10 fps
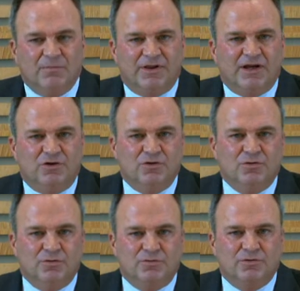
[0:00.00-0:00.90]
But they
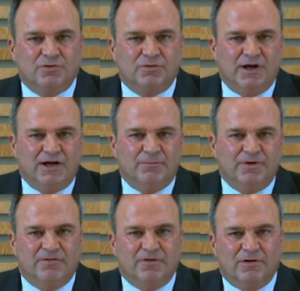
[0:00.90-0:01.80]
do create a
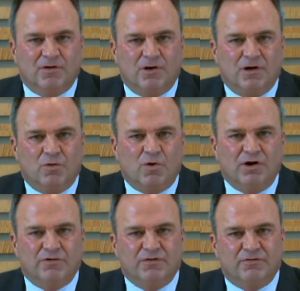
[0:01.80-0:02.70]
bit of a
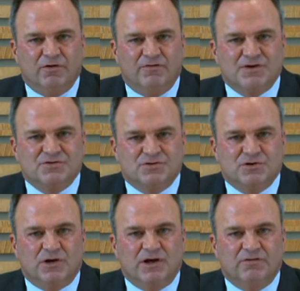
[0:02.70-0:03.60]
quandary for
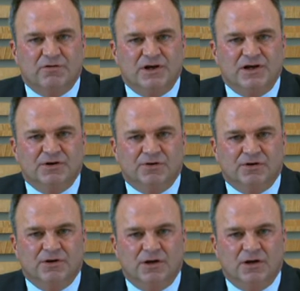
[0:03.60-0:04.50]
investors looking for yield.